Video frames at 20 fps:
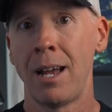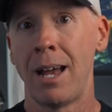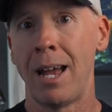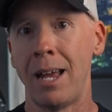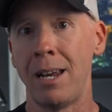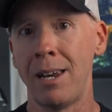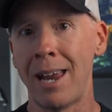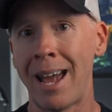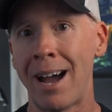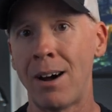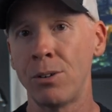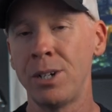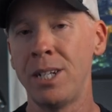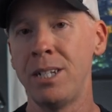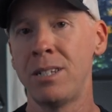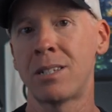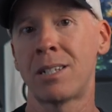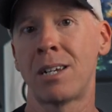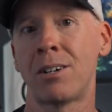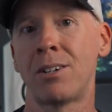And now
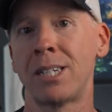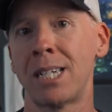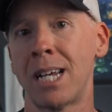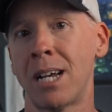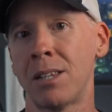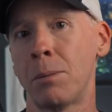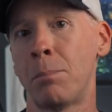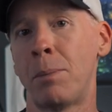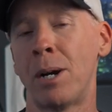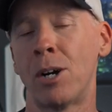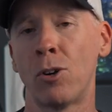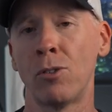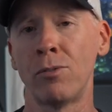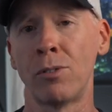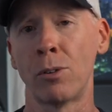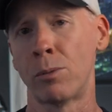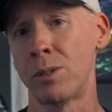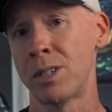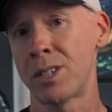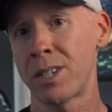he's staring down the barrel of
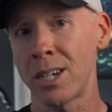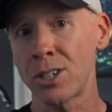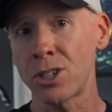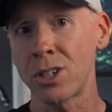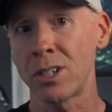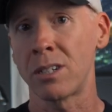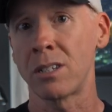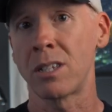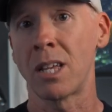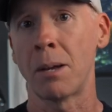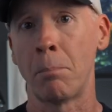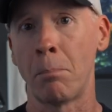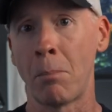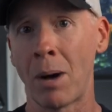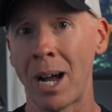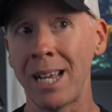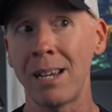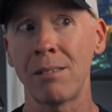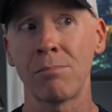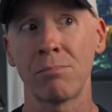a recession that
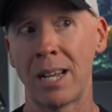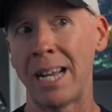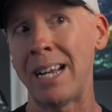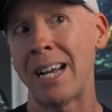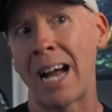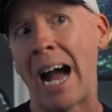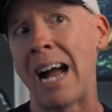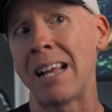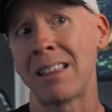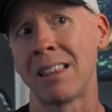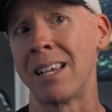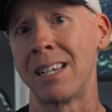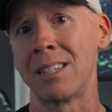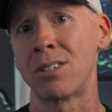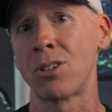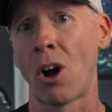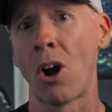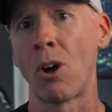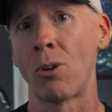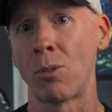might, I think
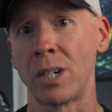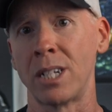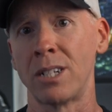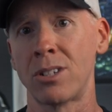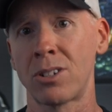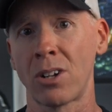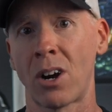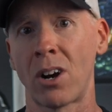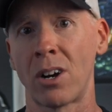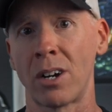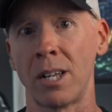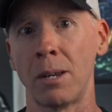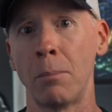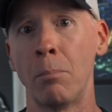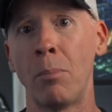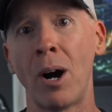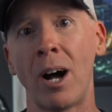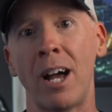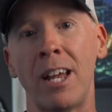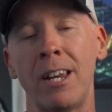it's already started,
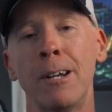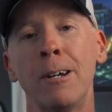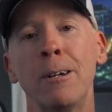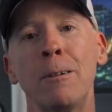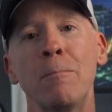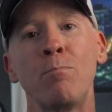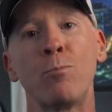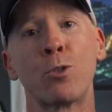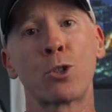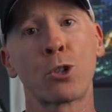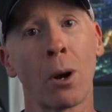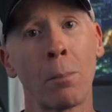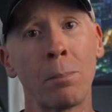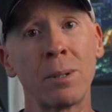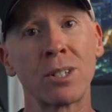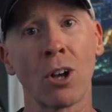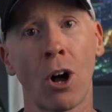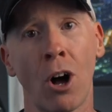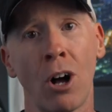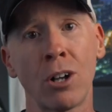but Trump
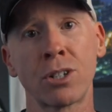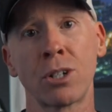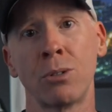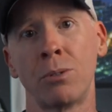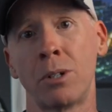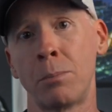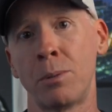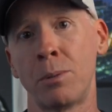is also in a